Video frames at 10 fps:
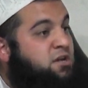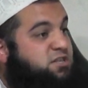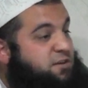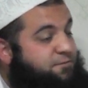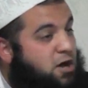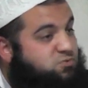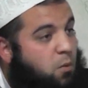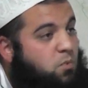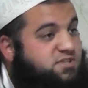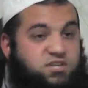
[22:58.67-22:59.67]
So the first
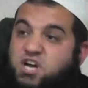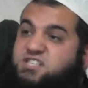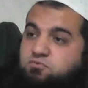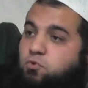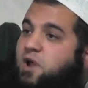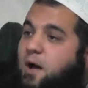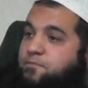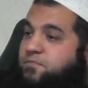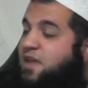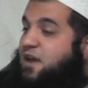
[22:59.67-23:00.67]
one was the just
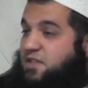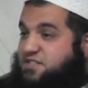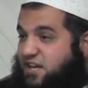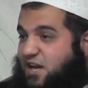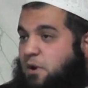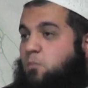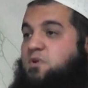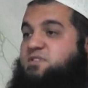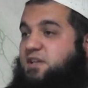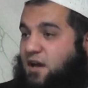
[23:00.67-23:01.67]
ruler. The second
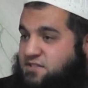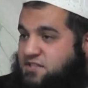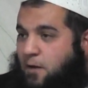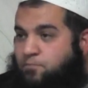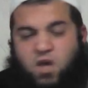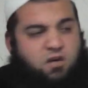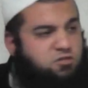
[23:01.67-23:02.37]
one was the youngster.